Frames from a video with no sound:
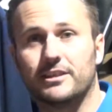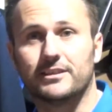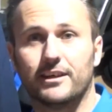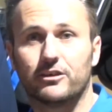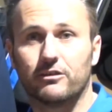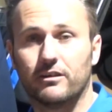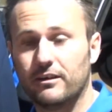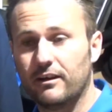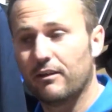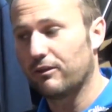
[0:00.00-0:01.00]
etc.
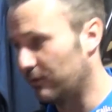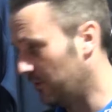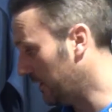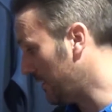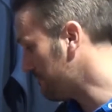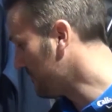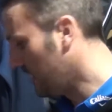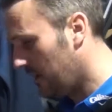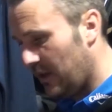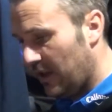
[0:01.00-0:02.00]
through there.
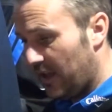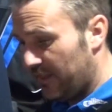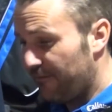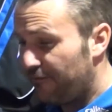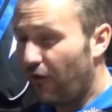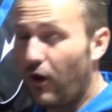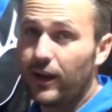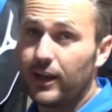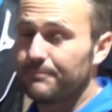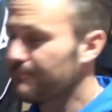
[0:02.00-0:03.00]
Then
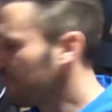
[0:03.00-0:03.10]
finally,